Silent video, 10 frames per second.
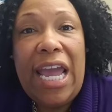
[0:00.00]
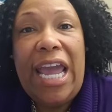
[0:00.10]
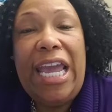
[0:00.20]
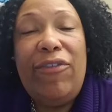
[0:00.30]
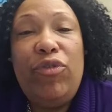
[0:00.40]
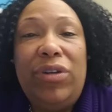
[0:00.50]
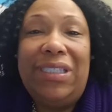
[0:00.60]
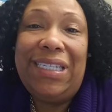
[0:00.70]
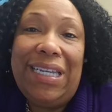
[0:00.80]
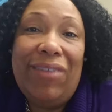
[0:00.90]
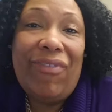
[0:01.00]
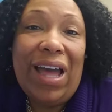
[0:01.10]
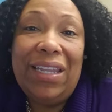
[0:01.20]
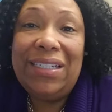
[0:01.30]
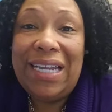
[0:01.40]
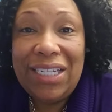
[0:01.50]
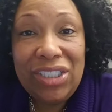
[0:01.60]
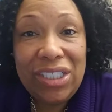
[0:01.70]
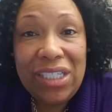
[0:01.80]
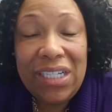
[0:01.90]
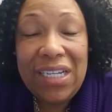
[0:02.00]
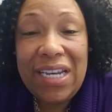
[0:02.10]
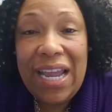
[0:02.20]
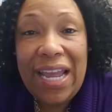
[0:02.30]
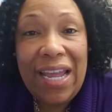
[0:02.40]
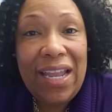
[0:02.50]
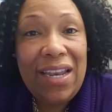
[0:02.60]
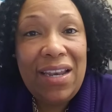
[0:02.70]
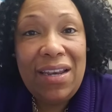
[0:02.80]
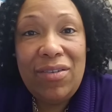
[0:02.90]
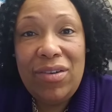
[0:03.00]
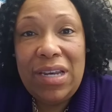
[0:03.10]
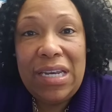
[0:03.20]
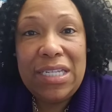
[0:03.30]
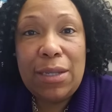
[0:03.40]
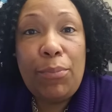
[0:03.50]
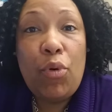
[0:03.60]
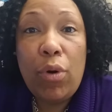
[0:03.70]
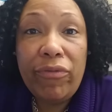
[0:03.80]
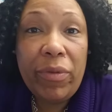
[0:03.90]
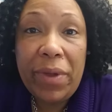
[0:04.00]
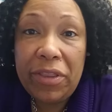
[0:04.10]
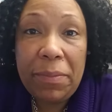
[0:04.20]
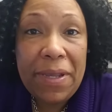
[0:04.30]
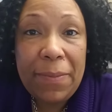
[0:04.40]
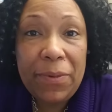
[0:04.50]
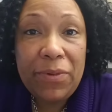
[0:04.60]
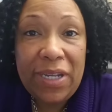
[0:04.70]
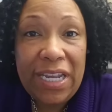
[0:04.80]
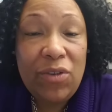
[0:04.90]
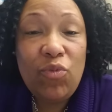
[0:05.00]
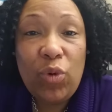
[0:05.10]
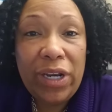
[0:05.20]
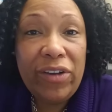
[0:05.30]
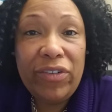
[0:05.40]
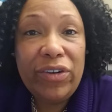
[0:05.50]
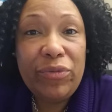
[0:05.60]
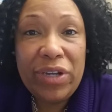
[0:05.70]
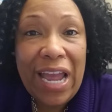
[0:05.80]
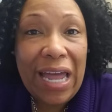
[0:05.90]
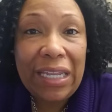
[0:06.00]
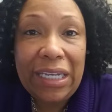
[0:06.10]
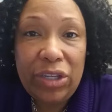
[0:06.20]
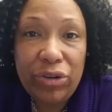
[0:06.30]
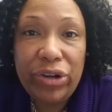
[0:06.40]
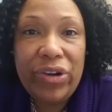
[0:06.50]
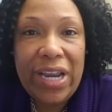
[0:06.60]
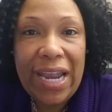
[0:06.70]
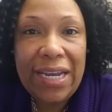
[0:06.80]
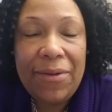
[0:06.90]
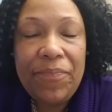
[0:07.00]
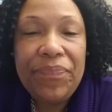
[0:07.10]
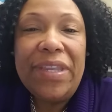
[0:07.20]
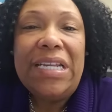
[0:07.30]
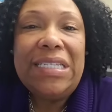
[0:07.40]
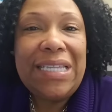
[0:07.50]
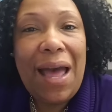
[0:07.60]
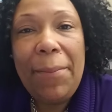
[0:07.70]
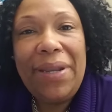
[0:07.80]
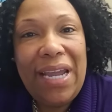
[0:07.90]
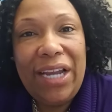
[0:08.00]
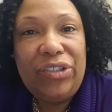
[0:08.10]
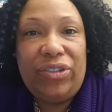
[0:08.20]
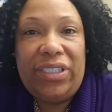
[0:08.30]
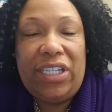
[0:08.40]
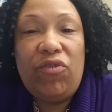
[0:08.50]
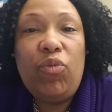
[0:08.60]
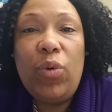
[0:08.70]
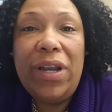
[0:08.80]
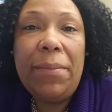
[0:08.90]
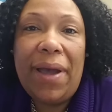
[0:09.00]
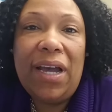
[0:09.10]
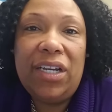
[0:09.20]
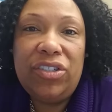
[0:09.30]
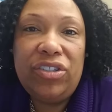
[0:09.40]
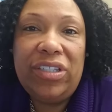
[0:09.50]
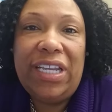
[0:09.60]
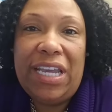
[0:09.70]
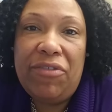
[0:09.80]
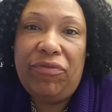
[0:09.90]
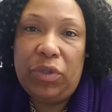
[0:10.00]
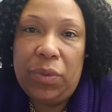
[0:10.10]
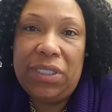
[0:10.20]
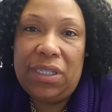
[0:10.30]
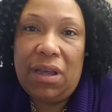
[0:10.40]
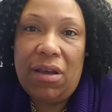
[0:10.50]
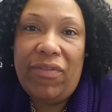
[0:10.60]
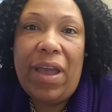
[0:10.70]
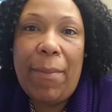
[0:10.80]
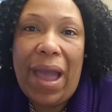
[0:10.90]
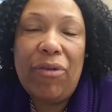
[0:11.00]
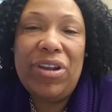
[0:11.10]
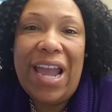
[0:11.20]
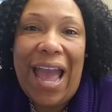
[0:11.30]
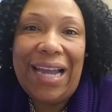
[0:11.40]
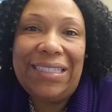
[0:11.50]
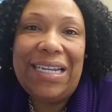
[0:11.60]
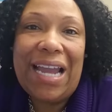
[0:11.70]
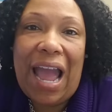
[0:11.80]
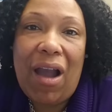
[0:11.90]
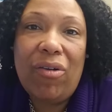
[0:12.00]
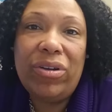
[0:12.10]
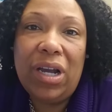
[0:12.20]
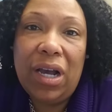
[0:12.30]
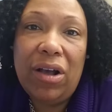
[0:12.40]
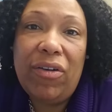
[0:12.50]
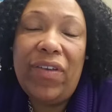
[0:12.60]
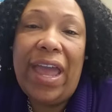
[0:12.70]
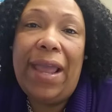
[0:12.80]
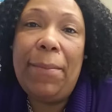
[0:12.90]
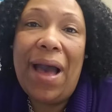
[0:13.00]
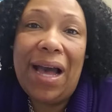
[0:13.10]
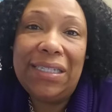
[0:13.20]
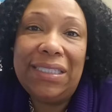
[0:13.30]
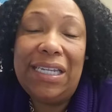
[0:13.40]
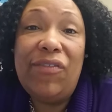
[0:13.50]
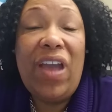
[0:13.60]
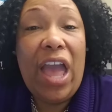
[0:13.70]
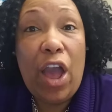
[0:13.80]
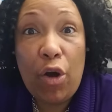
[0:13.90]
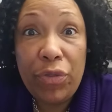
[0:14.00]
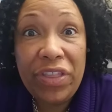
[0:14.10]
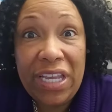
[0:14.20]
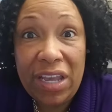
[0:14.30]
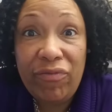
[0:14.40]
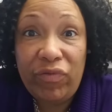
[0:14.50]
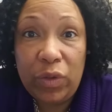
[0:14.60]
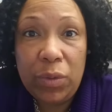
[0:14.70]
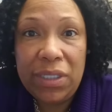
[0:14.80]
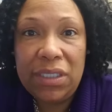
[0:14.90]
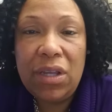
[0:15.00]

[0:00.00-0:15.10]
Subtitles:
if you are seeking validation and support from other people in whatever reality you're creating, stop and ask yourself, what am I under the influence of? Am I reacting out of a positive, healthy influence?